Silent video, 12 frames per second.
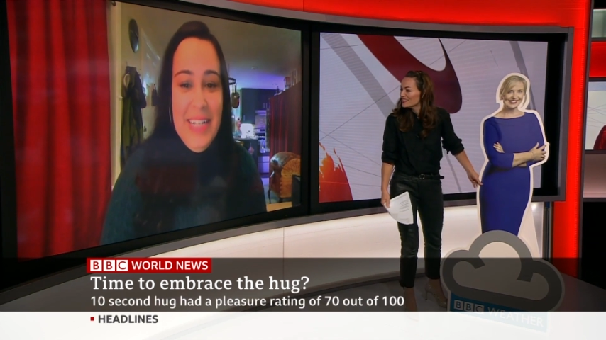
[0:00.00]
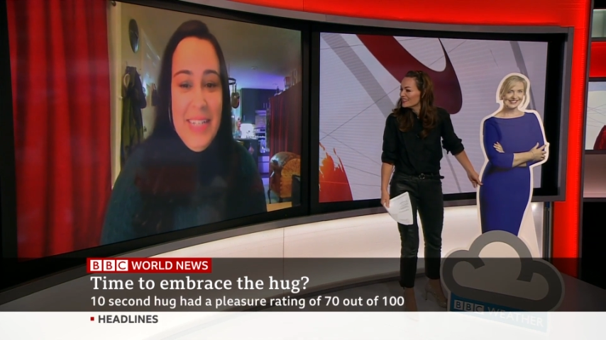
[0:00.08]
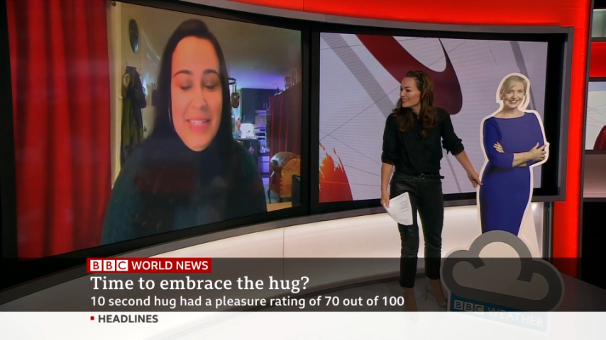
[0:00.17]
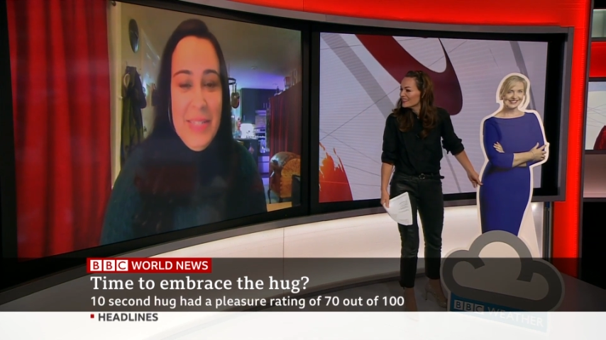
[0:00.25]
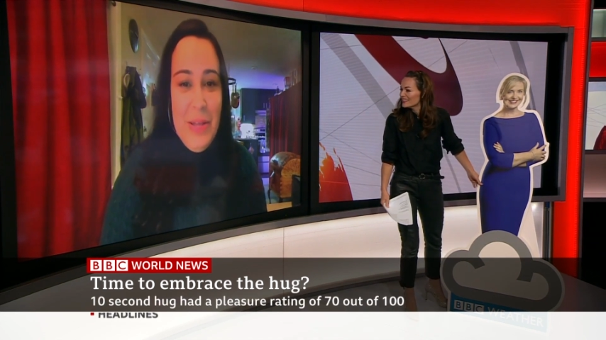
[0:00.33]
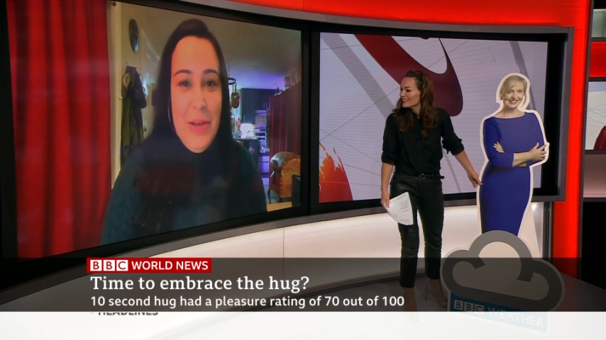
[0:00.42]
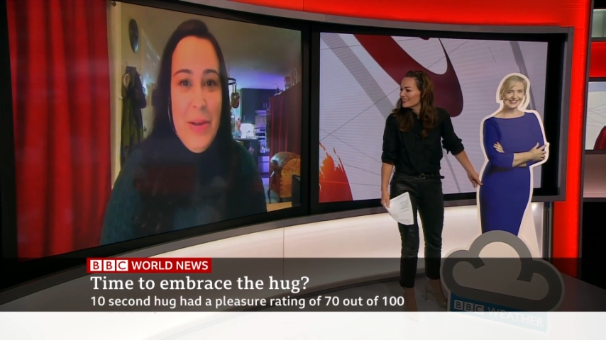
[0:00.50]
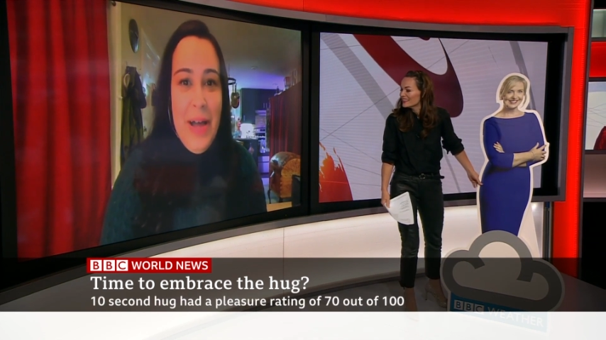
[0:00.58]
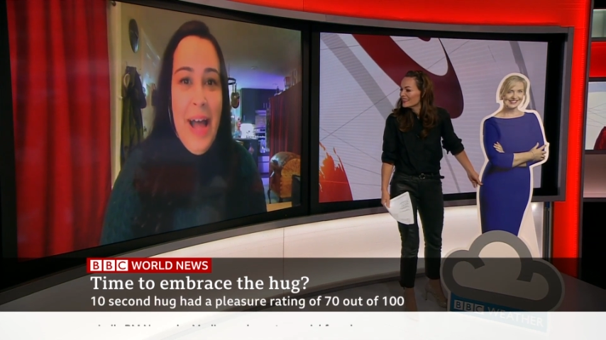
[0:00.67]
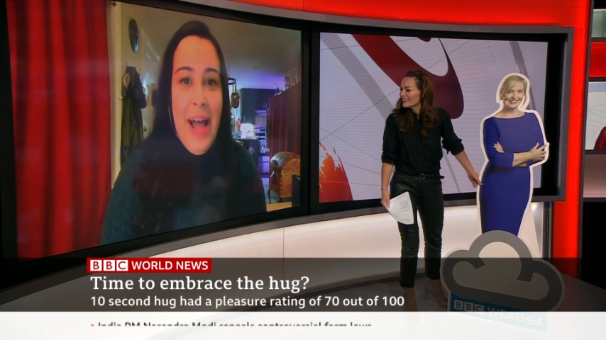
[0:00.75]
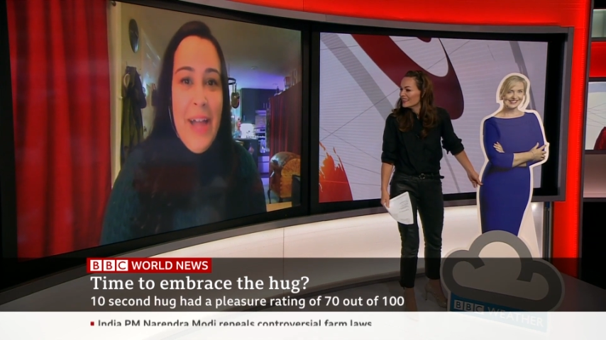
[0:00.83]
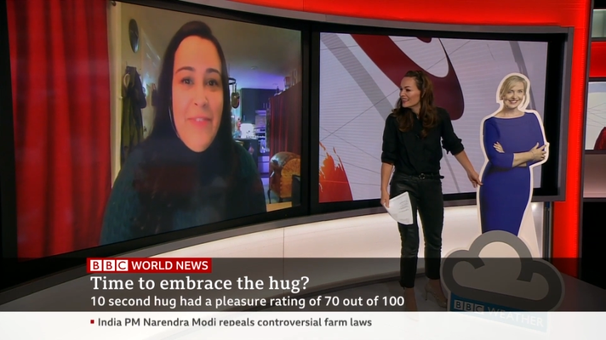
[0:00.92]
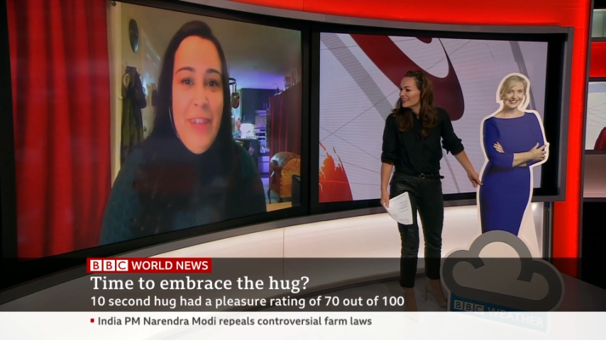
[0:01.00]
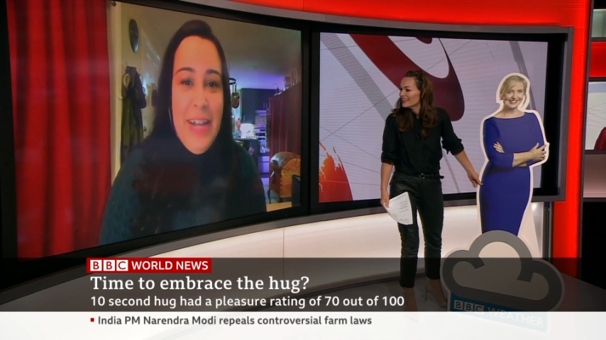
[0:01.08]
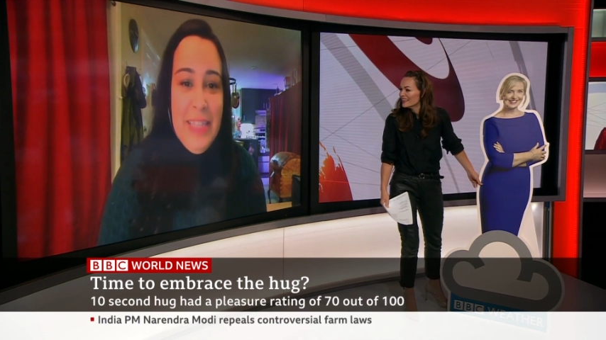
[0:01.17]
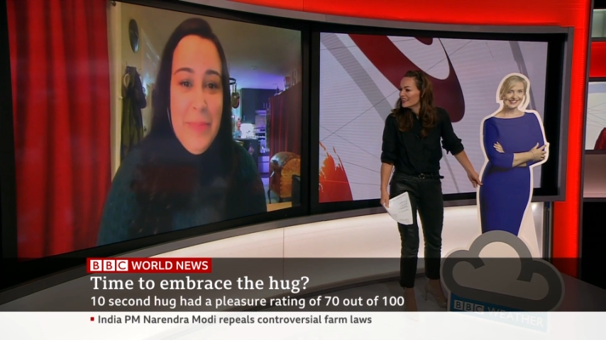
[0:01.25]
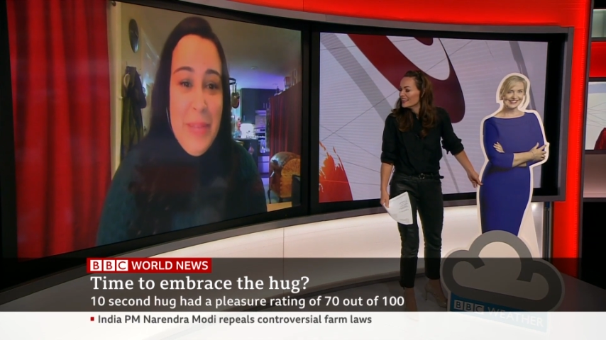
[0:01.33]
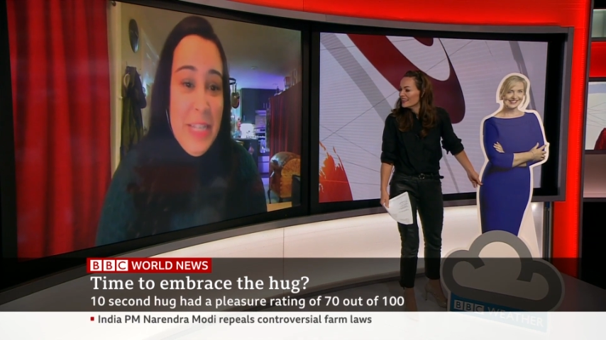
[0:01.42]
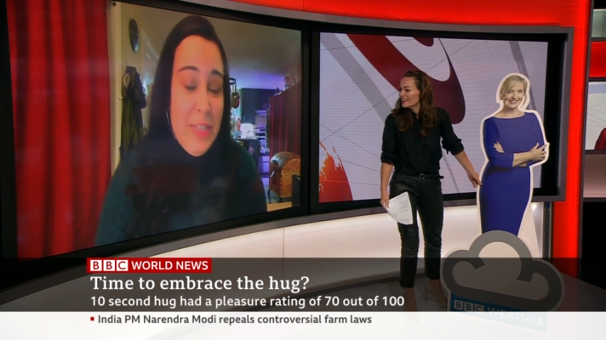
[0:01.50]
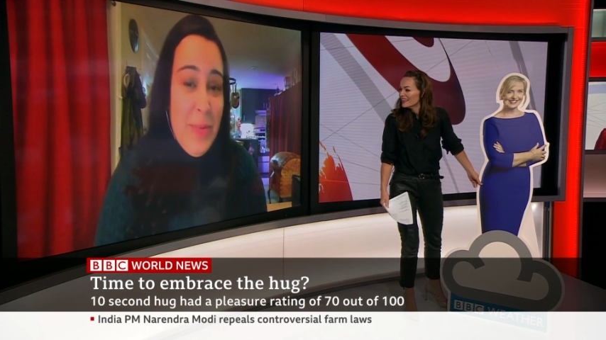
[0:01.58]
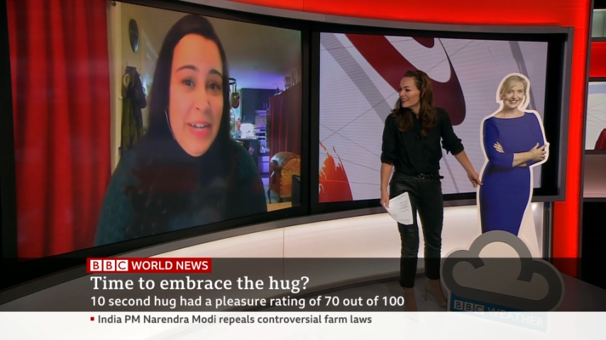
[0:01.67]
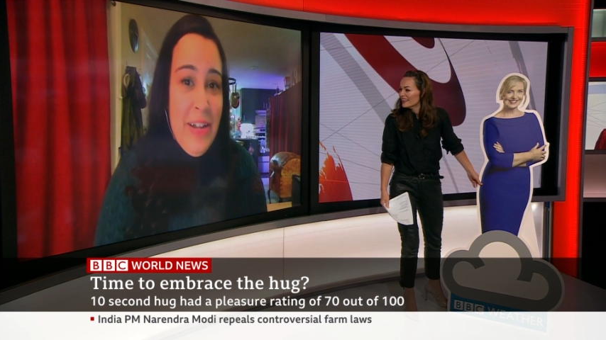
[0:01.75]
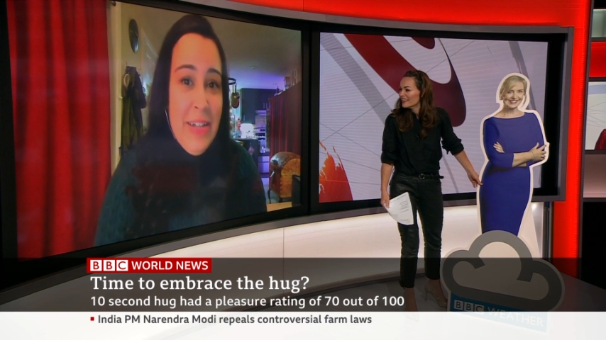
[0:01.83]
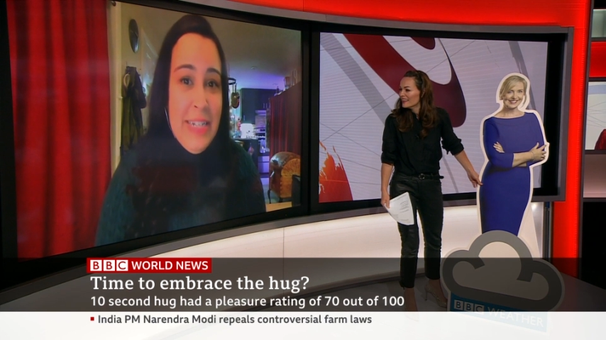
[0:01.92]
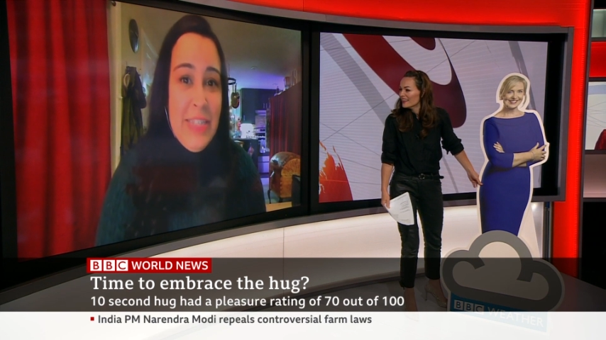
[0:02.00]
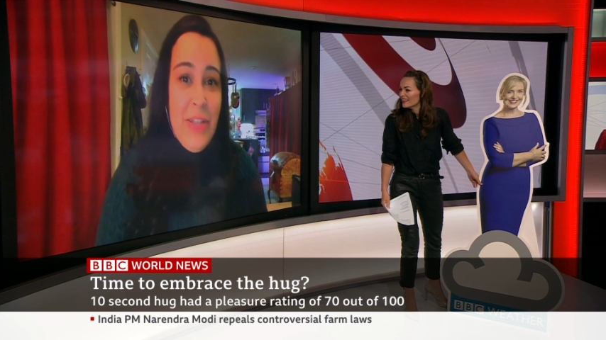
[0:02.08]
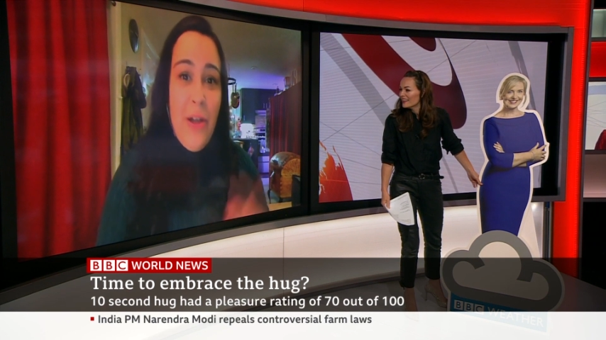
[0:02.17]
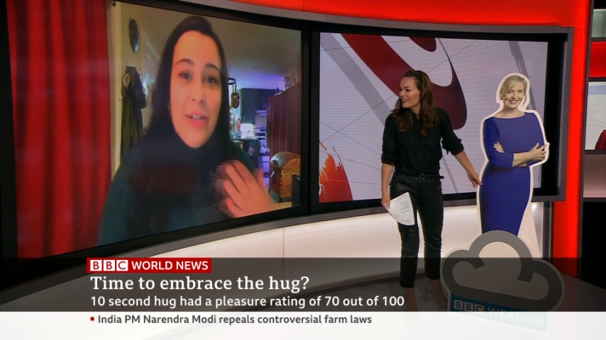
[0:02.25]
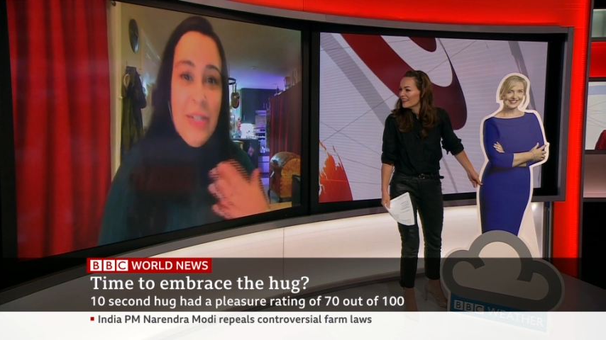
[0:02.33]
So I find the best way to hug is heart